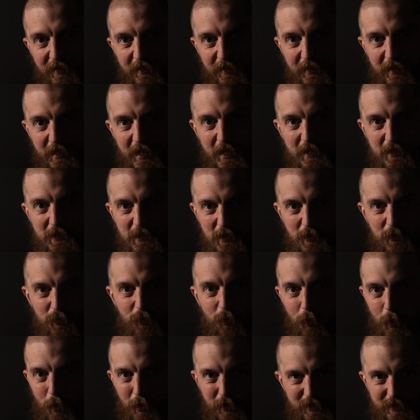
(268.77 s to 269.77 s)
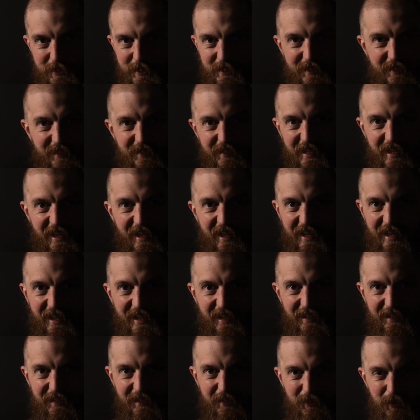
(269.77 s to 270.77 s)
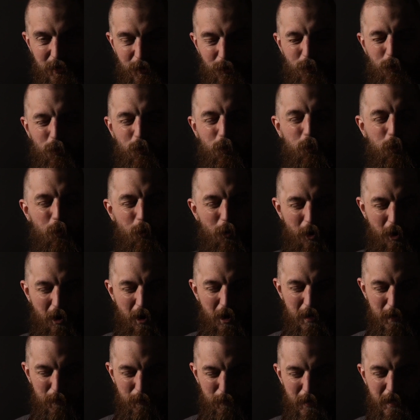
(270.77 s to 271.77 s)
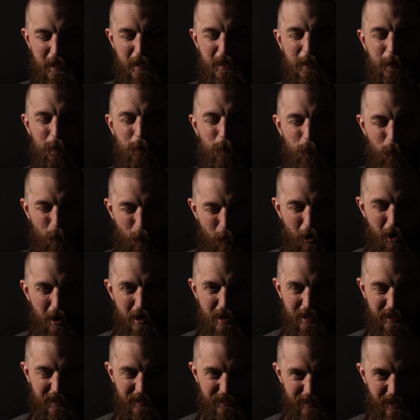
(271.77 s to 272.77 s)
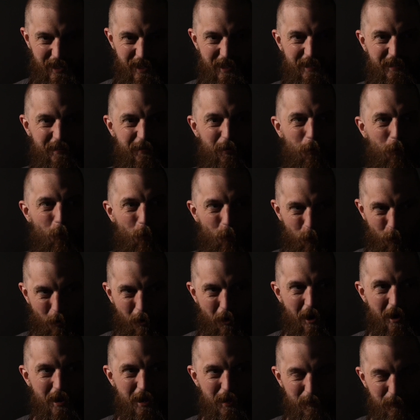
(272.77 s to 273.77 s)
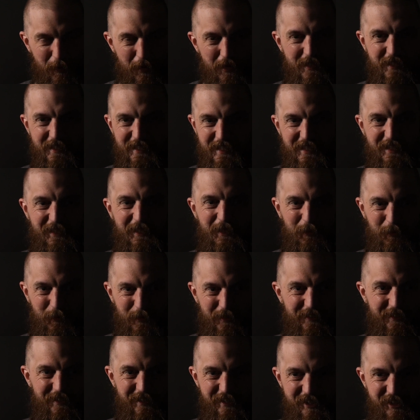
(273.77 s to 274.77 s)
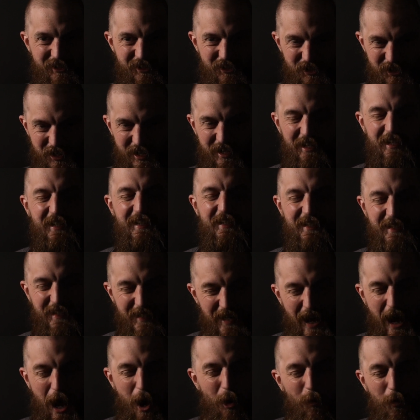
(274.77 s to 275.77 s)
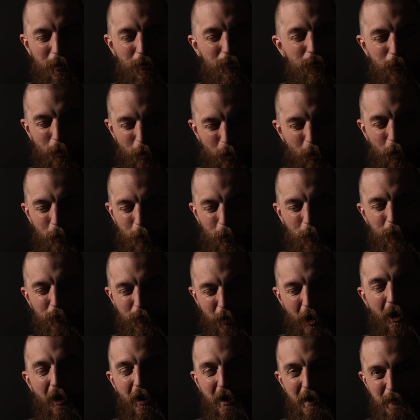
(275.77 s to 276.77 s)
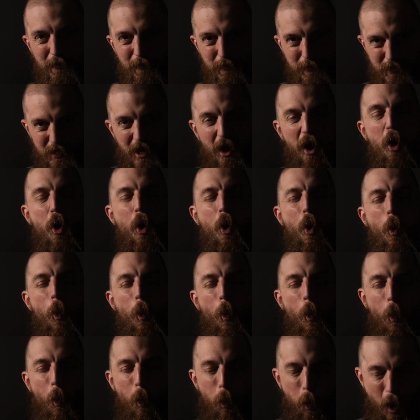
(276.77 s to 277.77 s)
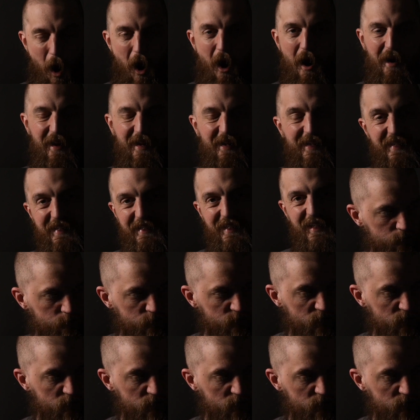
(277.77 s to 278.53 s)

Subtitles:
It just wasn't there. I was like, why me? Why again? Why am I dealing with this shit now of all times? Why?